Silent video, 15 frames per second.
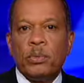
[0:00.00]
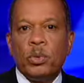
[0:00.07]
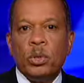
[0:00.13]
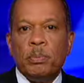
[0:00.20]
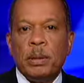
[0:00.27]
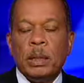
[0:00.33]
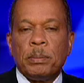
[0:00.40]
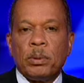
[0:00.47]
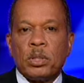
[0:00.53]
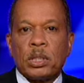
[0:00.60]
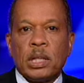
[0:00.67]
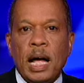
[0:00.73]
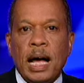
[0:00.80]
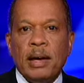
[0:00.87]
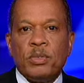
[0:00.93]
to ruin people's
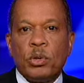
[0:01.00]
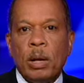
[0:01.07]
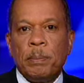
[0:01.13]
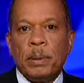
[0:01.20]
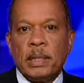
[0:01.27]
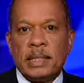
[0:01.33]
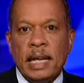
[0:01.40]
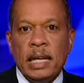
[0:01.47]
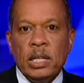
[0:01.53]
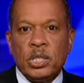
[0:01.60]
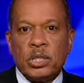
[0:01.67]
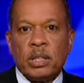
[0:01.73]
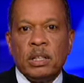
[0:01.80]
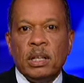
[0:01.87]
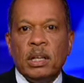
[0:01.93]
lives,
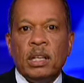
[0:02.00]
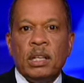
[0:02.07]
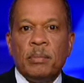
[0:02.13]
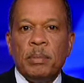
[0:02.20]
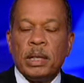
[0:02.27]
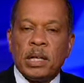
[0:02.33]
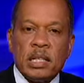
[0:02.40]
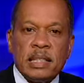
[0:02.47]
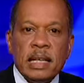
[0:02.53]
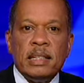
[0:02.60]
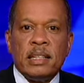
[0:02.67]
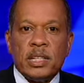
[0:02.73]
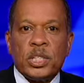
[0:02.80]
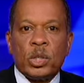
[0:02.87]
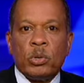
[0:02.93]
reputation, because they
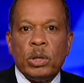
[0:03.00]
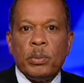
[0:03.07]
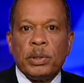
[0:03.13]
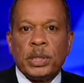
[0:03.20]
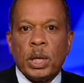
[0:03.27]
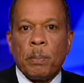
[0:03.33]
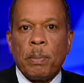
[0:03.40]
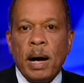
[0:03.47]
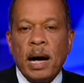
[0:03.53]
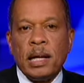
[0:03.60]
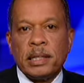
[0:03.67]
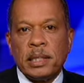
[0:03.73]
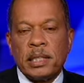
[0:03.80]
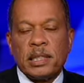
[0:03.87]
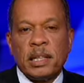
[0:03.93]
disagree with their
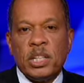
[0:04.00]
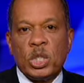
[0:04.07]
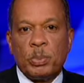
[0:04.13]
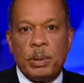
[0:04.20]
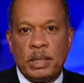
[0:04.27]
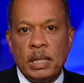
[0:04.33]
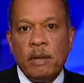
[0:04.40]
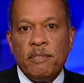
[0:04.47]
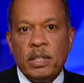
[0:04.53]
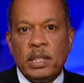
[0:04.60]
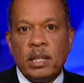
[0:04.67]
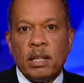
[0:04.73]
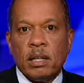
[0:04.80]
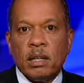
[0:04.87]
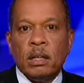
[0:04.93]
politics. And in specific
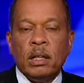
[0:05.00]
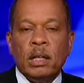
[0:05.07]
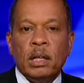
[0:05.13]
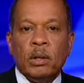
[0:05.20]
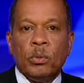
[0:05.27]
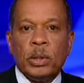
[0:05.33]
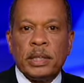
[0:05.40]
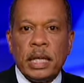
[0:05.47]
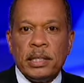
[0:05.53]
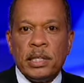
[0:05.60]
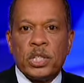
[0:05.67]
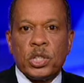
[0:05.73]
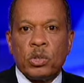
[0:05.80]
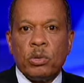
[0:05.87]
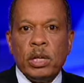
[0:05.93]
here, what they
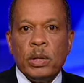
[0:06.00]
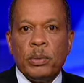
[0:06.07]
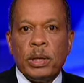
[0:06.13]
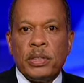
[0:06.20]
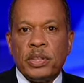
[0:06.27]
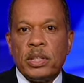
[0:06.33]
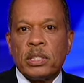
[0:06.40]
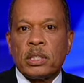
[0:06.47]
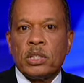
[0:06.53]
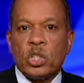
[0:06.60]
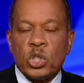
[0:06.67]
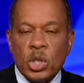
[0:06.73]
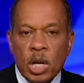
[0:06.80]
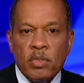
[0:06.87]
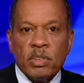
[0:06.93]
disagree with is
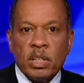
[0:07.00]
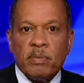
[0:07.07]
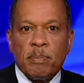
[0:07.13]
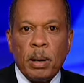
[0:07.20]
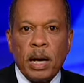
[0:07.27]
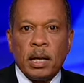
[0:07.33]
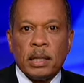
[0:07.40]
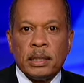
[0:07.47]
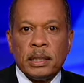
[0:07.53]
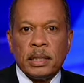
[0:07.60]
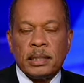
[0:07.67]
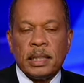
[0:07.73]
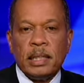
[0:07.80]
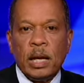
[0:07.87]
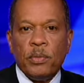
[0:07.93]
conservative
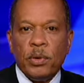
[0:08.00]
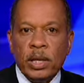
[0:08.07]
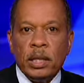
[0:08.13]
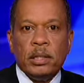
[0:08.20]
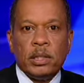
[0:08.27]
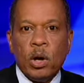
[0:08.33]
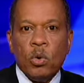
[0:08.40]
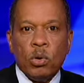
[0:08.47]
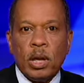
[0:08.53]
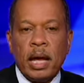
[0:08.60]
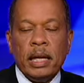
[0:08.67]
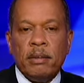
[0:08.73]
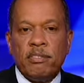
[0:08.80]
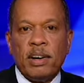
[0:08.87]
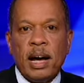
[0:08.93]
politics, and they really don't
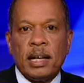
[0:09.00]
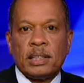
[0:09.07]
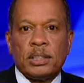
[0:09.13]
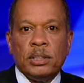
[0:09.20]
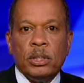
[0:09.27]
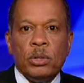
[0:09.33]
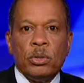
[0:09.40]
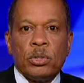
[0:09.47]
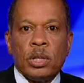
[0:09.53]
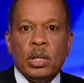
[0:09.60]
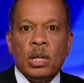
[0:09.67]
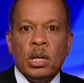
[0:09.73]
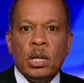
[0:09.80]
like Fox News.